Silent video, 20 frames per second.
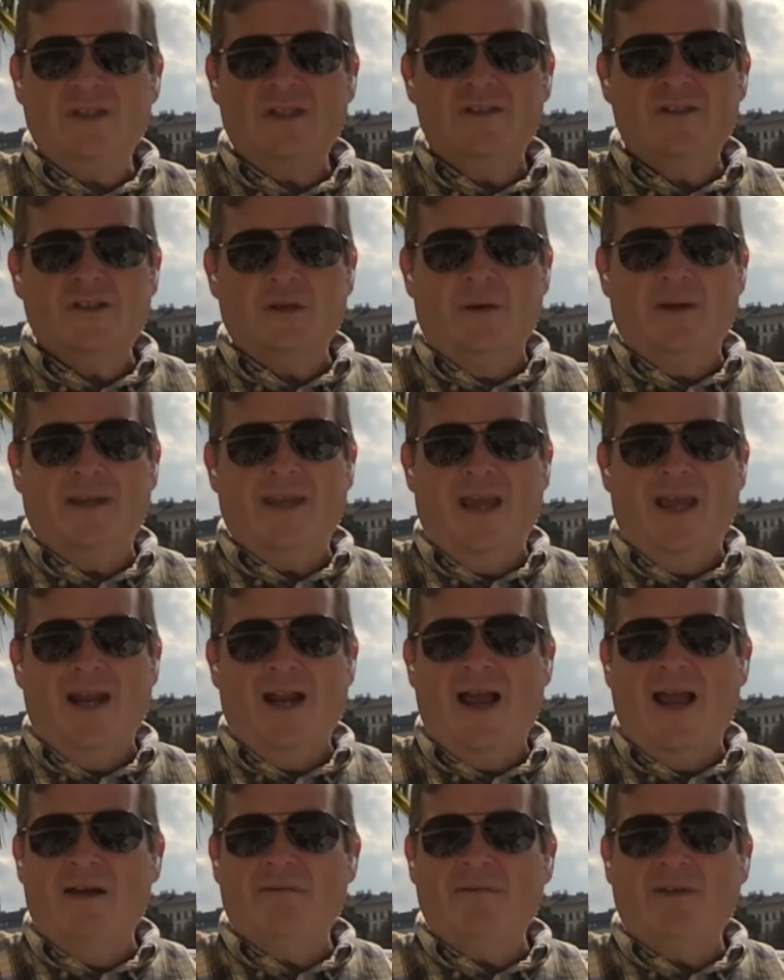So again,
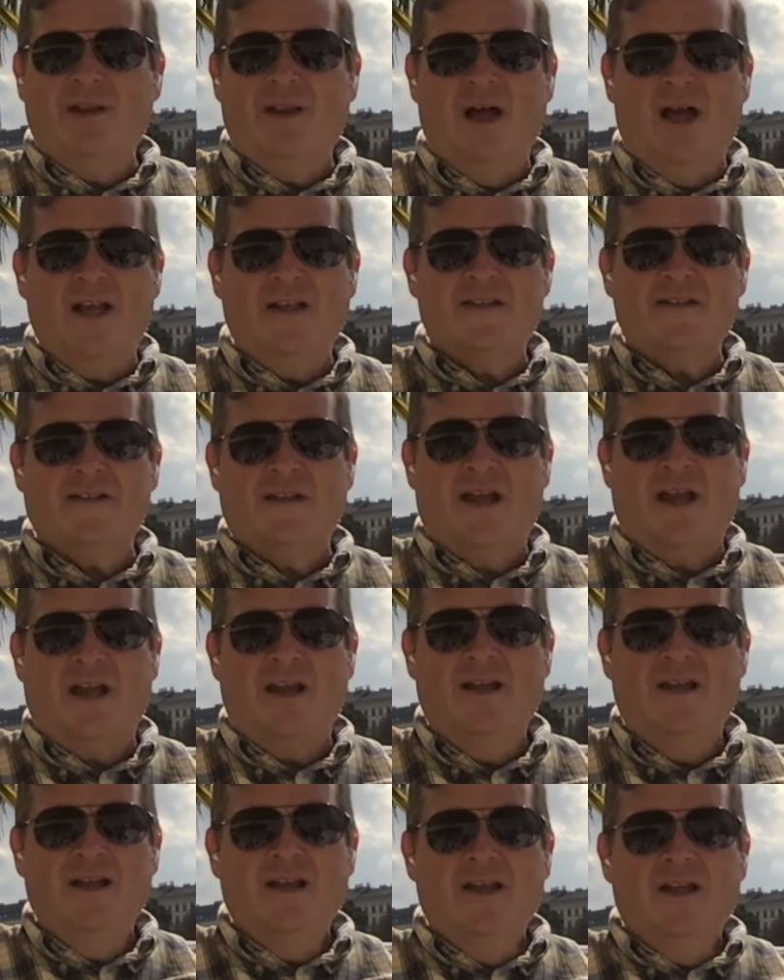I have clients that
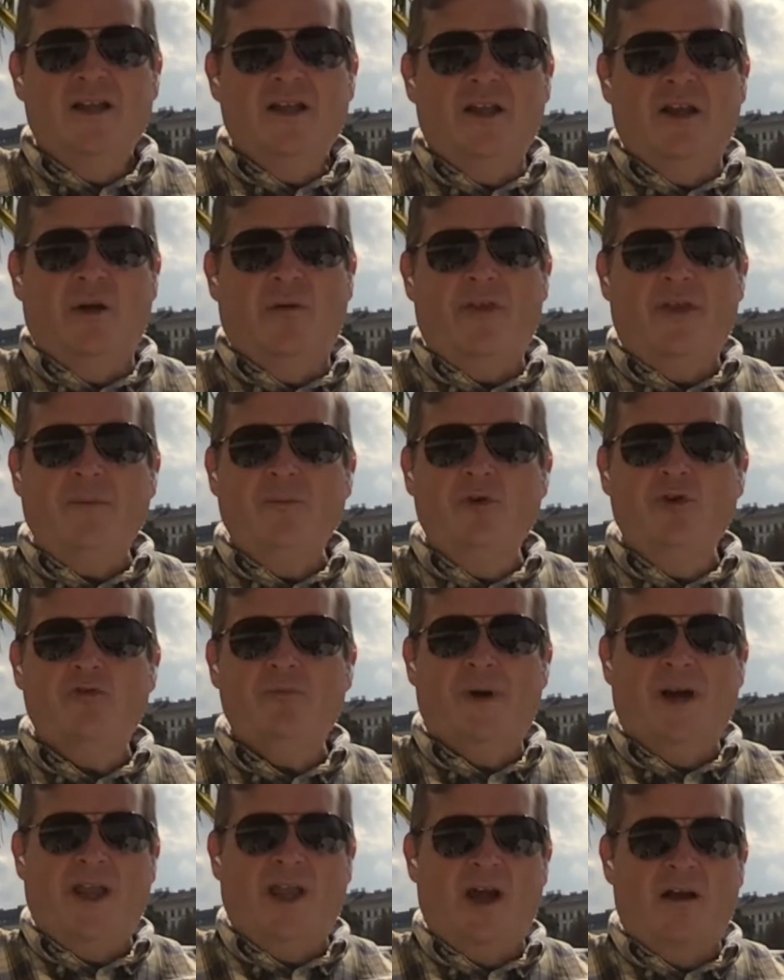they move
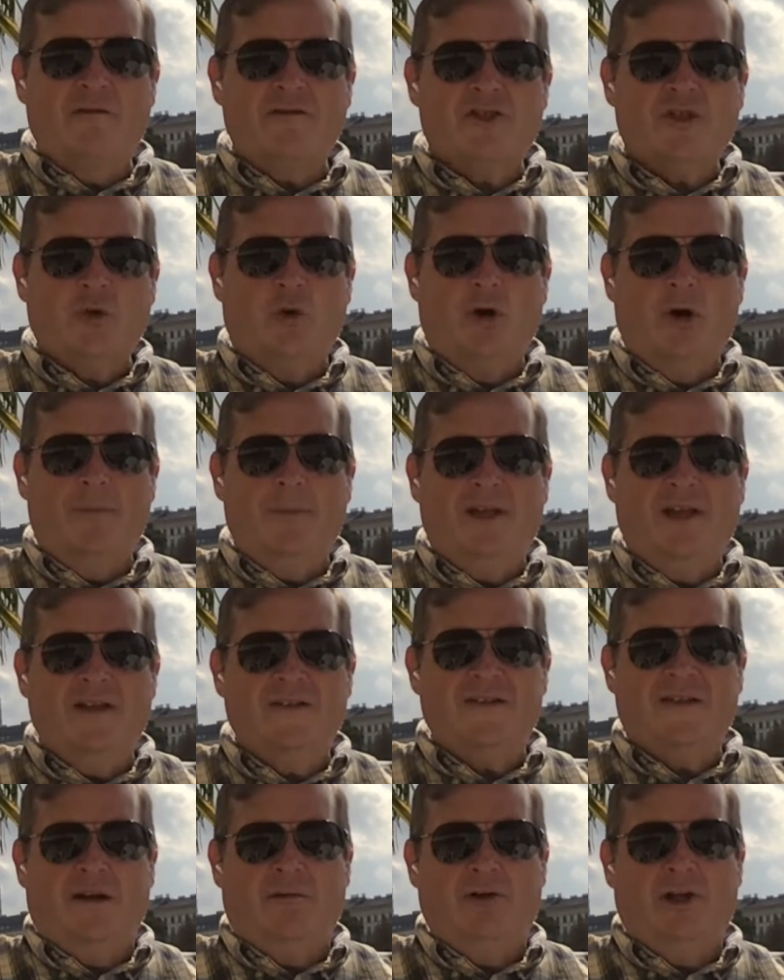money offshore
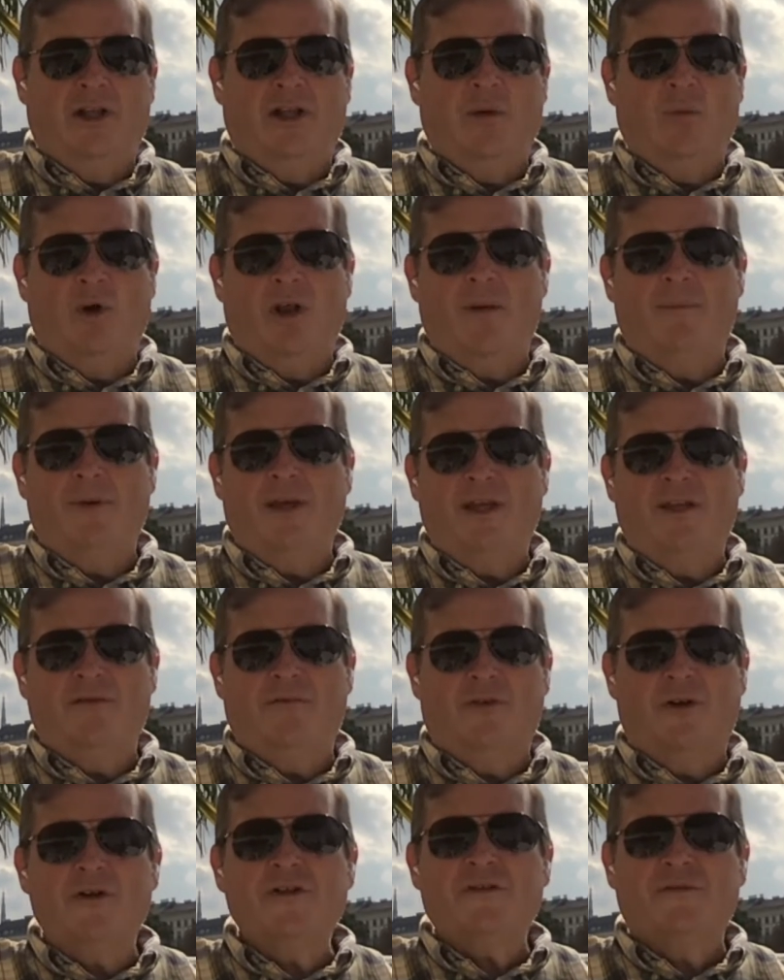because they really want to be
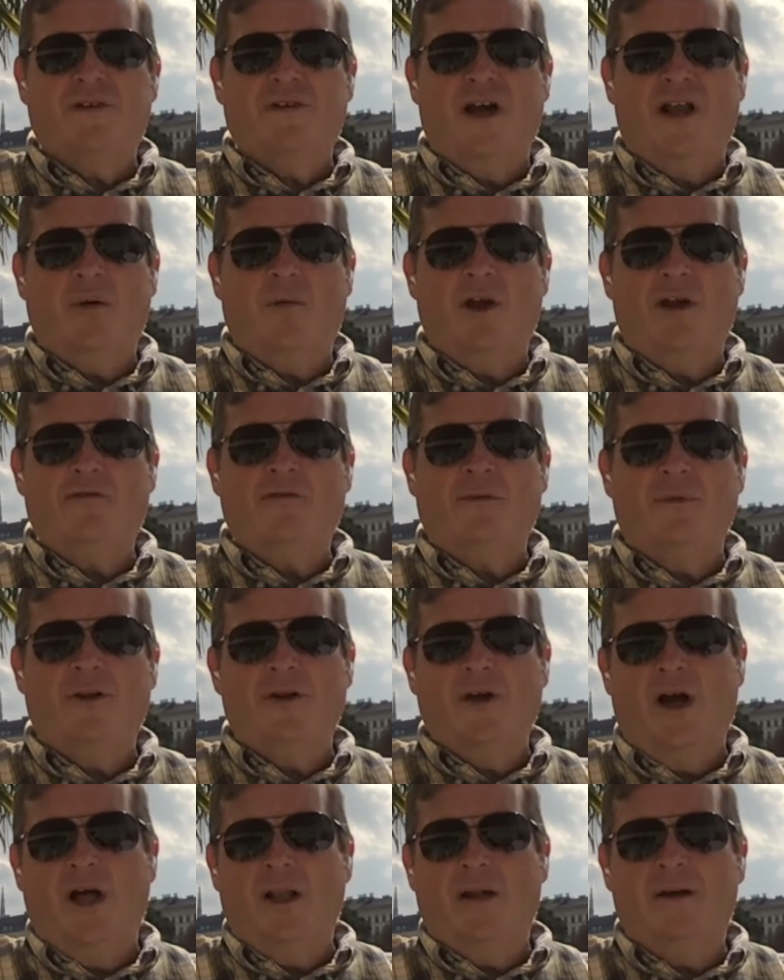diversified away from the
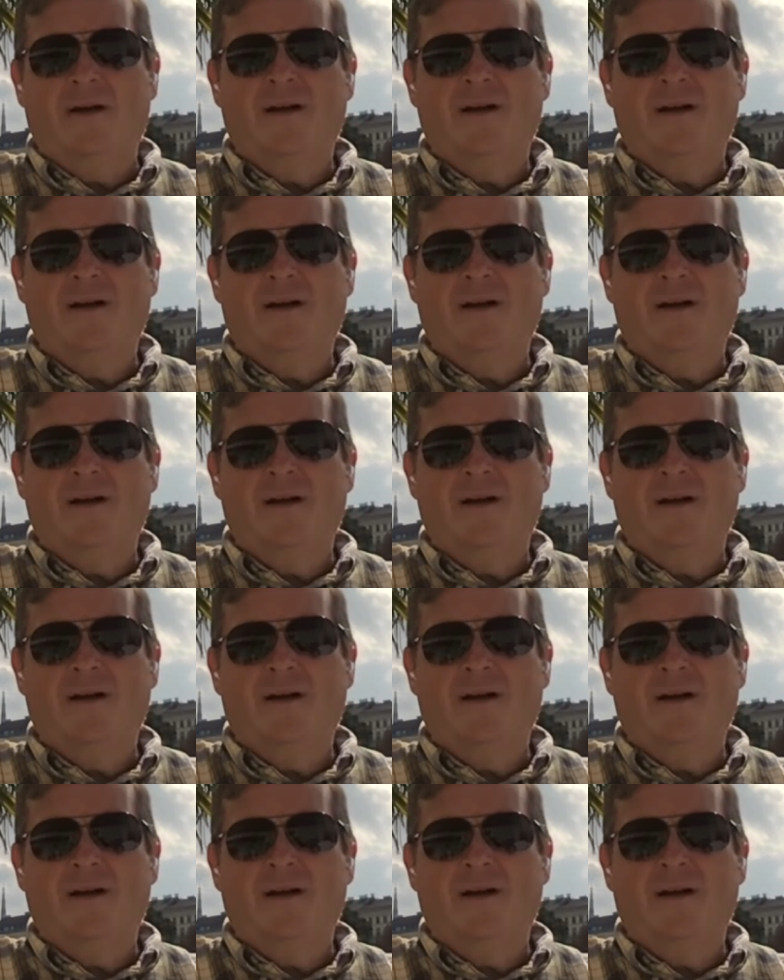dollar,